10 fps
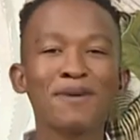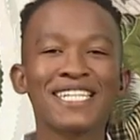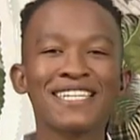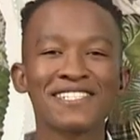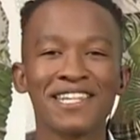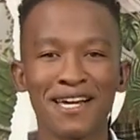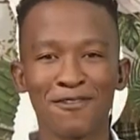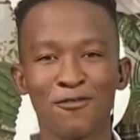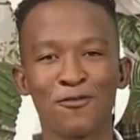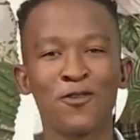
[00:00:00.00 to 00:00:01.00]
Nandi
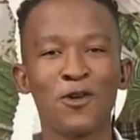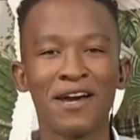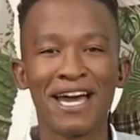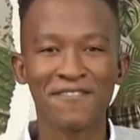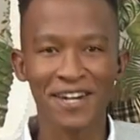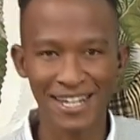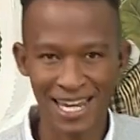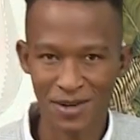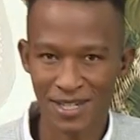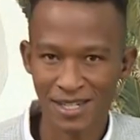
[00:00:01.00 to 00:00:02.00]
Madida's love for her African